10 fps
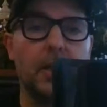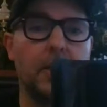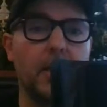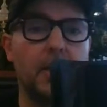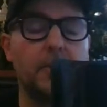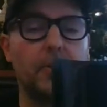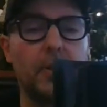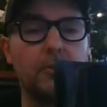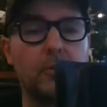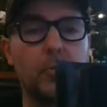any any
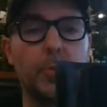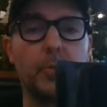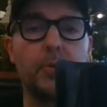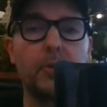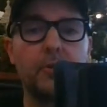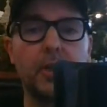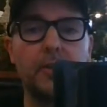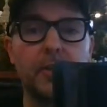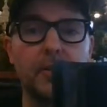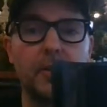donation would be
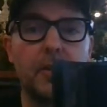appreciated.